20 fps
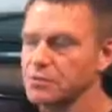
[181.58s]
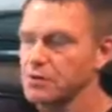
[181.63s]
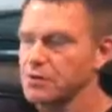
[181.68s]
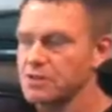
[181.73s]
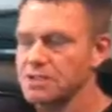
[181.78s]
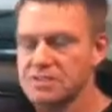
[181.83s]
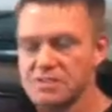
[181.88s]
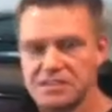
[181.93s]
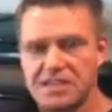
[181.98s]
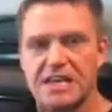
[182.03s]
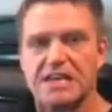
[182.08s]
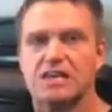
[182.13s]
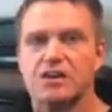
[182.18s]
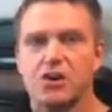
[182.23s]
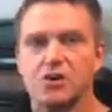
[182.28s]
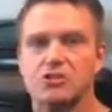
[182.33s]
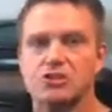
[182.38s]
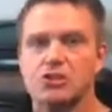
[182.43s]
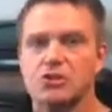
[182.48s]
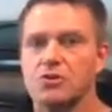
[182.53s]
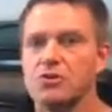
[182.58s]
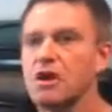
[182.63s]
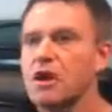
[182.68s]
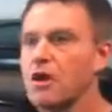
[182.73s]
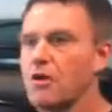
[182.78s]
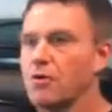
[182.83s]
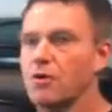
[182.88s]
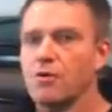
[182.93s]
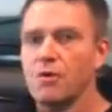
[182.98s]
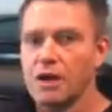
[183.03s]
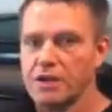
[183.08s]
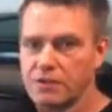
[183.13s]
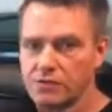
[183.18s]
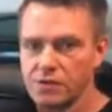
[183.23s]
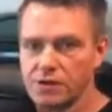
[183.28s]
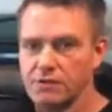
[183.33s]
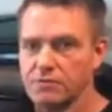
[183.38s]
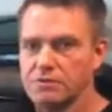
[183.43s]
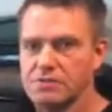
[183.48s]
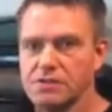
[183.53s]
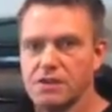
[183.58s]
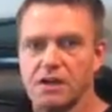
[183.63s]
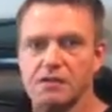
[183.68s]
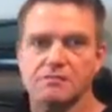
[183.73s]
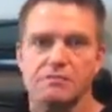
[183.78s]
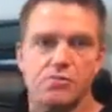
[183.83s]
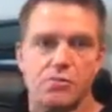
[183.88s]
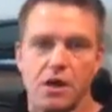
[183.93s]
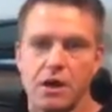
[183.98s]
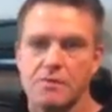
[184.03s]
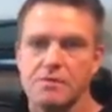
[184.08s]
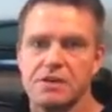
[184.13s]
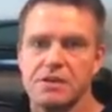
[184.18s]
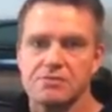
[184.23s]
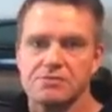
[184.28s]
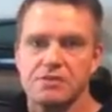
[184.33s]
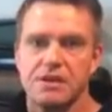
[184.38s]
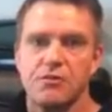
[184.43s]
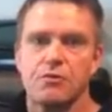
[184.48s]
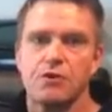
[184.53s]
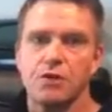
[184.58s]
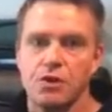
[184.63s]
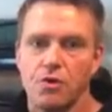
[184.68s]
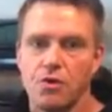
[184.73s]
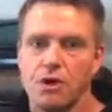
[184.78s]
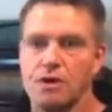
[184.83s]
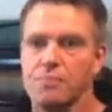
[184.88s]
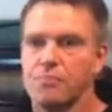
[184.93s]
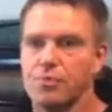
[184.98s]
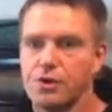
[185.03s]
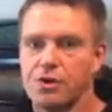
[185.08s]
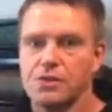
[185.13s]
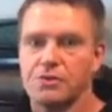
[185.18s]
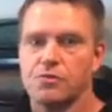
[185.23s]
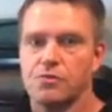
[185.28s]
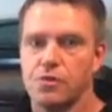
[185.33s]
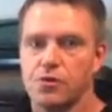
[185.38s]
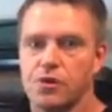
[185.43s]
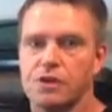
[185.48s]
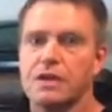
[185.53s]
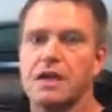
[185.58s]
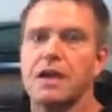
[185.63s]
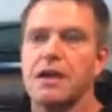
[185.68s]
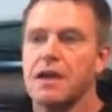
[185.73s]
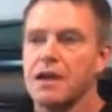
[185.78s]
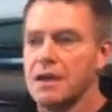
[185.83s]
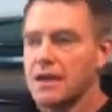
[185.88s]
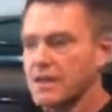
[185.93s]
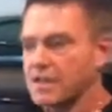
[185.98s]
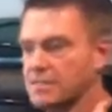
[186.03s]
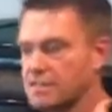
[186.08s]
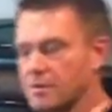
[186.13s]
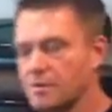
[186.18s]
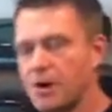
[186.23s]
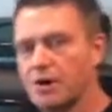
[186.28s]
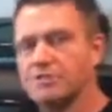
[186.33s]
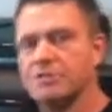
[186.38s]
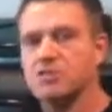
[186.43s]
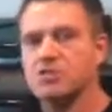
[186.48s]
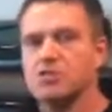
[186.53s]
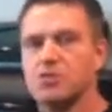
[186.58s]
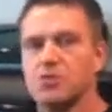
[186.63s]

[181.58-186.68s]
we're an insane culture. We want quick results. We want them yesterday. We don't want to put in the work. It's about the